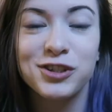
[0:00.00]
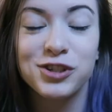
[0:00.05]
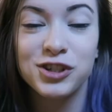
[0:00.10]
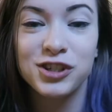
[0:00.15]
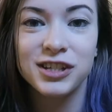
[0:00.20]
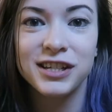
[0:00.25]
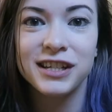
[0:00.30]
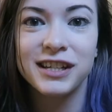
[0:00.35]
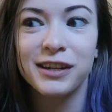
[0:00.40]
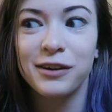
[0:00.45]

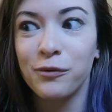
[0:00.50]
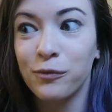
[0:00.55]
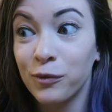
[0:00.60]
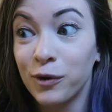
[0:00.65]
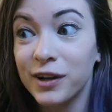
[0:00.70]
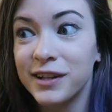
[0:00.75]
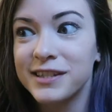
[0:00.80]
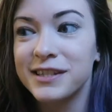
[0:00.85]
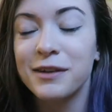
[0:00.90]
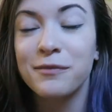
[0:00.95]
She
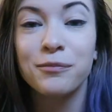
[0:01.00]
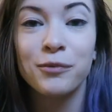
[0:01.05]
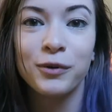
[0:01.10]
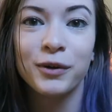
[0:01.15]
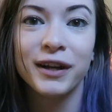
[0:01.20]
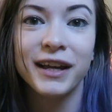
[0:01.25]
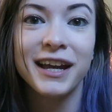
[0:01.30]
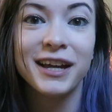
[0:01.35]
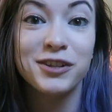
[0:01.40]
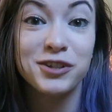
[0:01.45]
was a
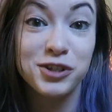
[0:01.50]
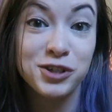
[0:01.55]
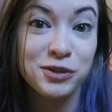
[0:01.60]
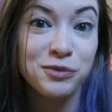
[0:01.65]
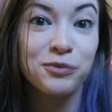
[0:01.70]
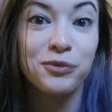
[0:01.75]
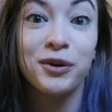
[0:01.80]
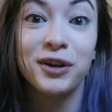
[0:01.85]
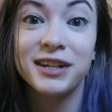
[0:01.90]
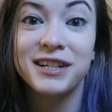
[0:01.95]
boy and she
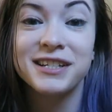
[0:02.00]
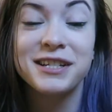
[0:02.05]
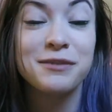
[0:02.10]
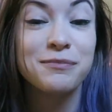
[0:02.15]
wanted